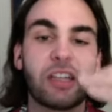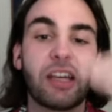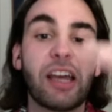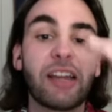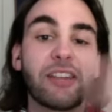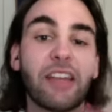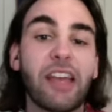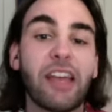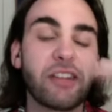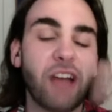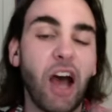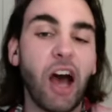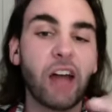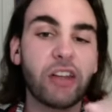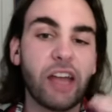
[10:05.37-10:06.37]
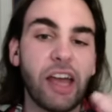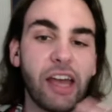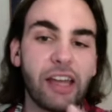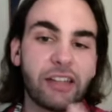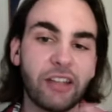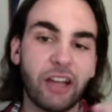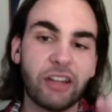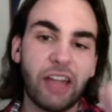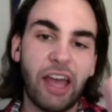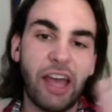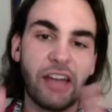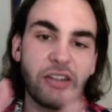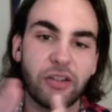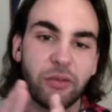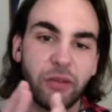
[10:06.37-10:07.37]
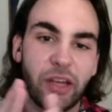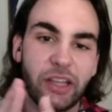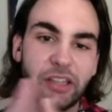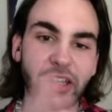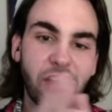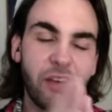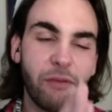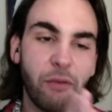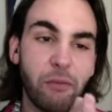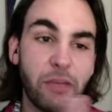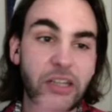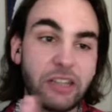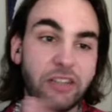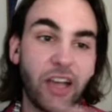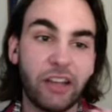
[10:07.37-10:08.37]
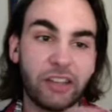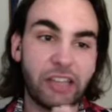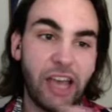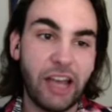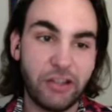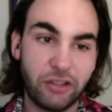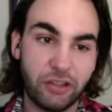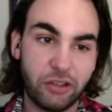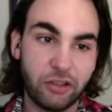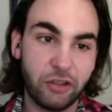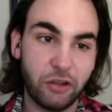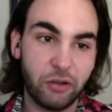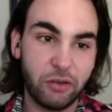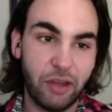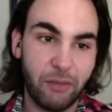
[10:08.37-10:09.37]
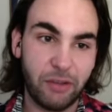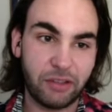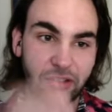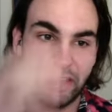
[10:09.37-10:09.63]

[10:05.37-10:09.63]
it's on that edge of like for me it's on the edge of the two, if that makes sense.